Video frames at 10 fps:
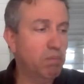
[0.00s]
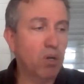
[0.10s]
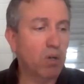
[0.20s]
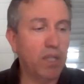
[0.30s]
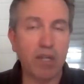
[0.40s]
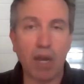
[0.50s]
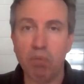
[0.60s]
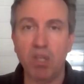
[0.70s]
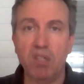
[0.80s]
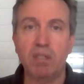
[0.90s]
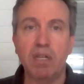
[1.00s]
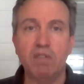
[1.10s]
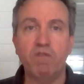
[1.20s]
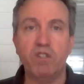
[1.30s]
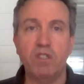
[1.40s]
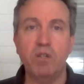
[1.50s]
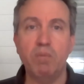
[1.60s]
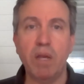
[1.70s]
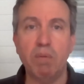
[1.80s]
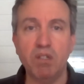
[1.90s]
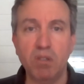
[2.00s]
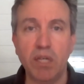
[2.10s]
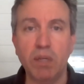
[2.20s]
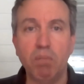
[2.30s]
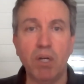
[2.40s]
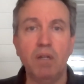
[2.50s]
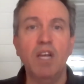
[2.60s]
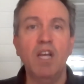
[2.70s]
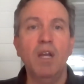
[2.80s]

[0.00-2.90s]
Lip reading: put on the top of these things for you to be able to see it, but